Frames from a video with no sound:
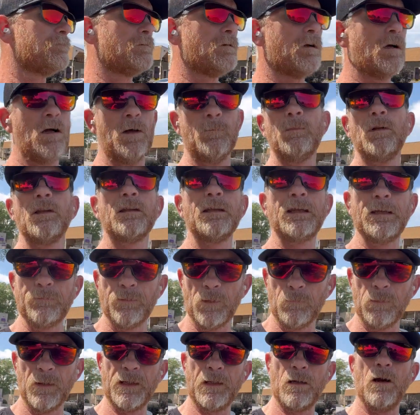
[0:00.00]

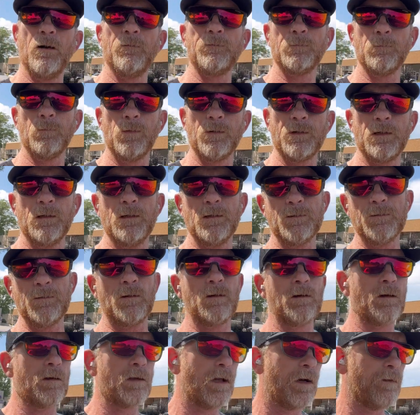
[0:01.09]
unbelievably comfortable kids. You're
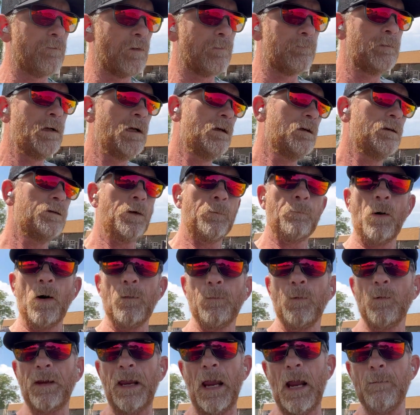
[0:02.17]
going to love them. The
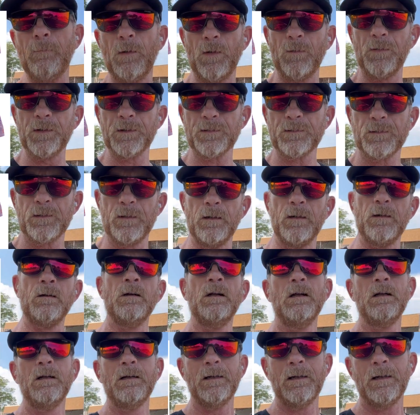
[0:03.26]
purple camo this year,
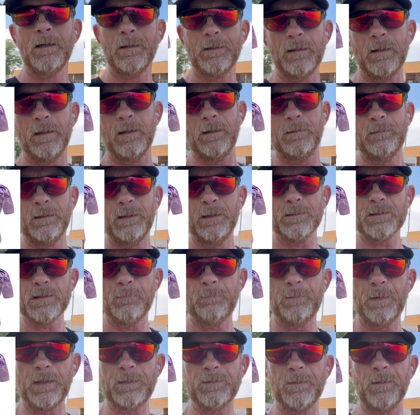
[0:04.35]
and uh, here's the
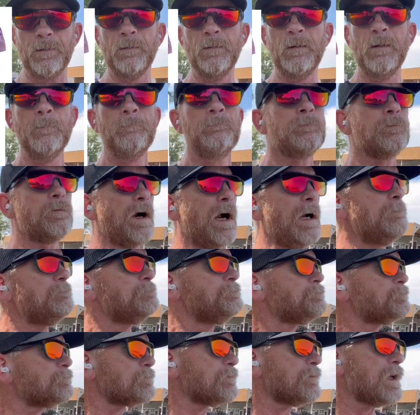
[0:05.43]
picture, right?
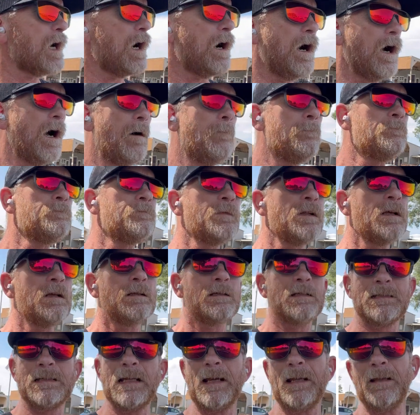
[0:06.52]
Um,
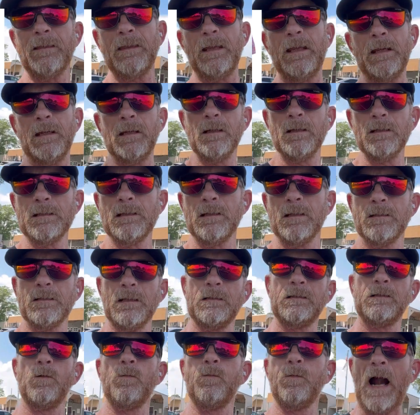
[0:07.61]
the second thing is, is
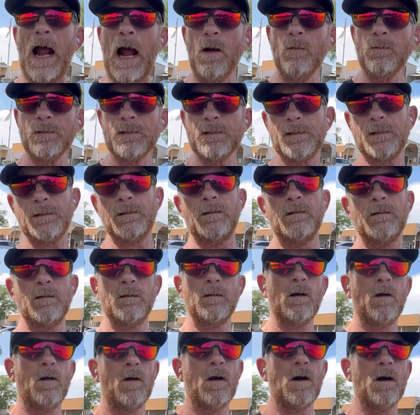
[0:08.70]
that the routes
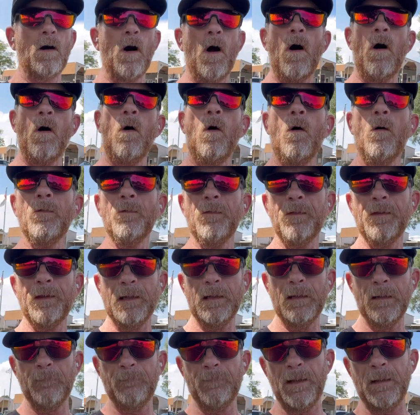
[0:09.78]
are on the
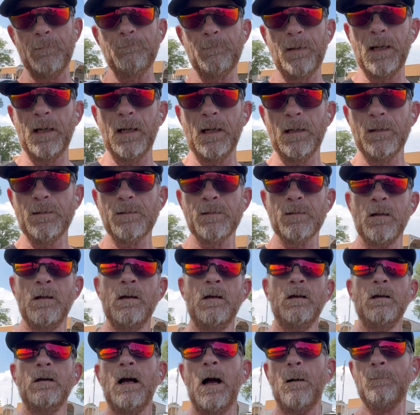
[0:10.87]
event page.
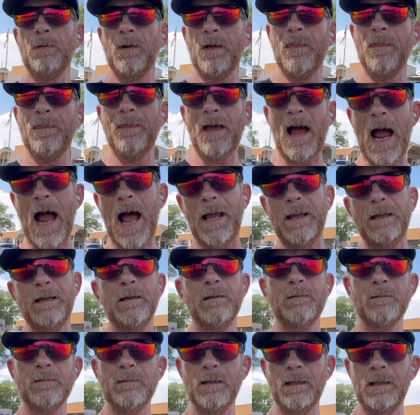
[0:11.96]
I put that
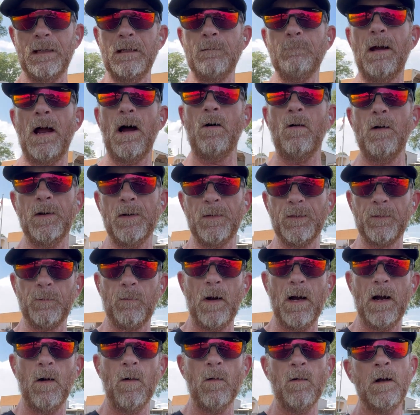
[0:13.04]
in the email as
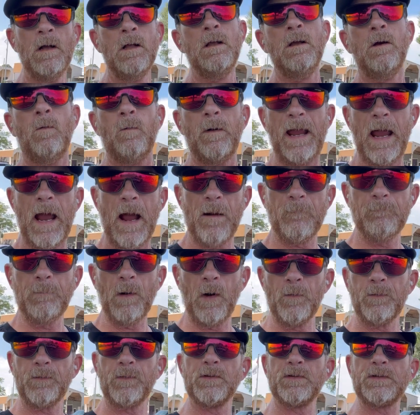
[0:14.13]
well. We have
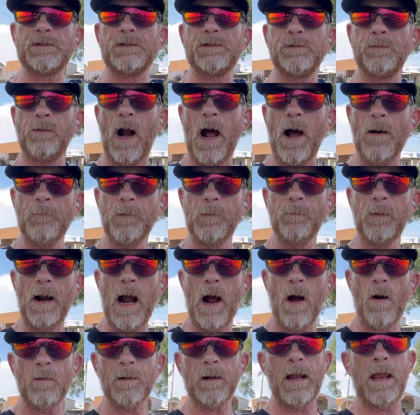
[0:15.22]
both the Strava
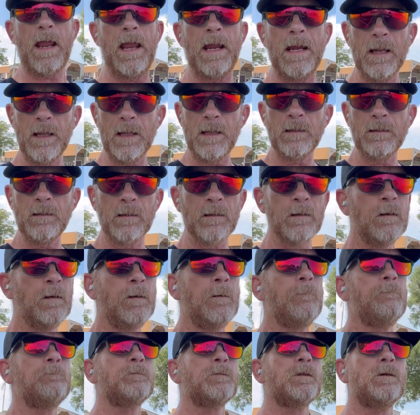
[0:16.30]
route and
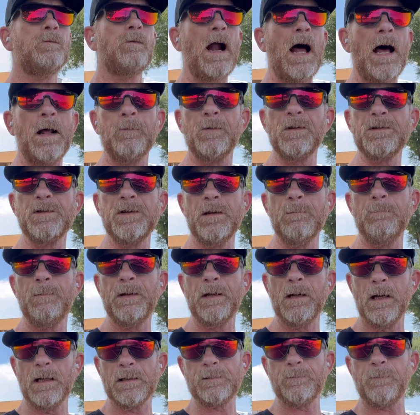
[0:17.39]
the Ride with
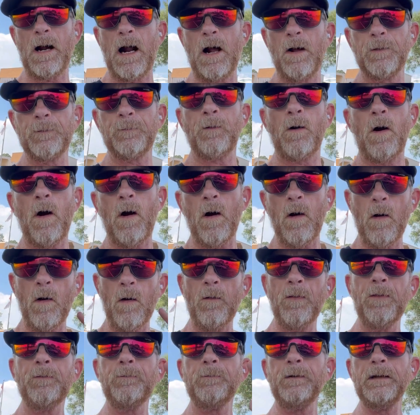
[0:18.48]
GPS routes for
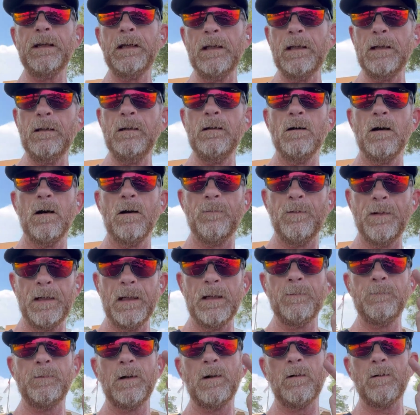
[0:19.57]
all three of the
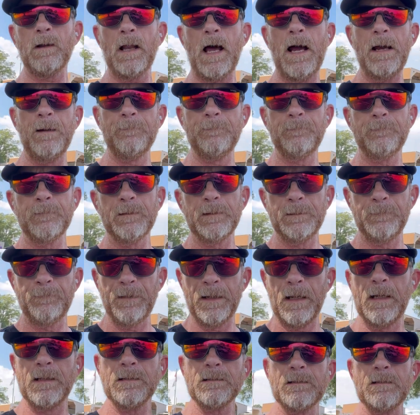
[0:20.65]
in real life
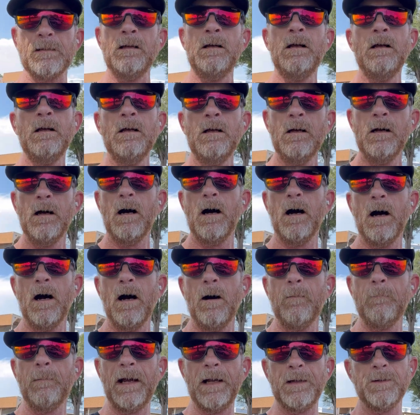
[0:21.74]
events.
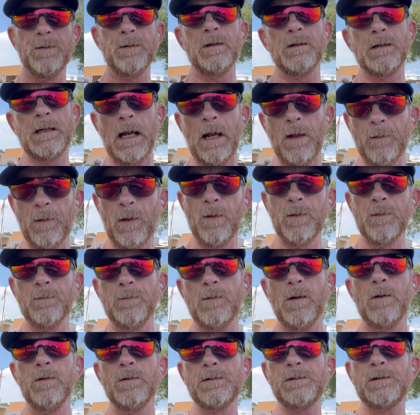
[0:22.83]
Um, and you can download
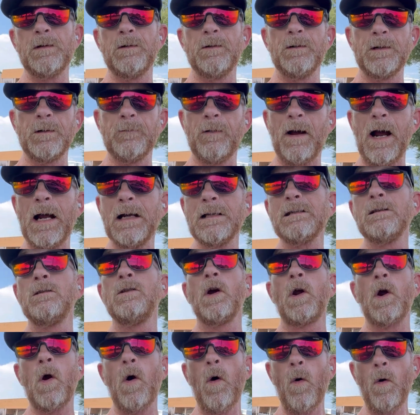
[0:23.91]
those to your device.
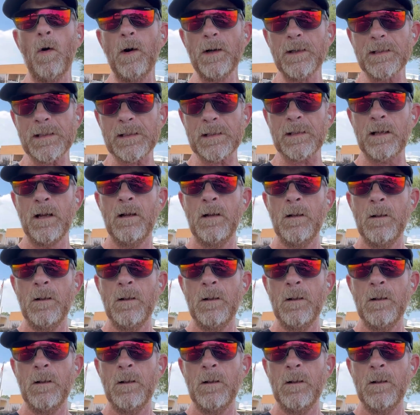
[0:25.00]
The course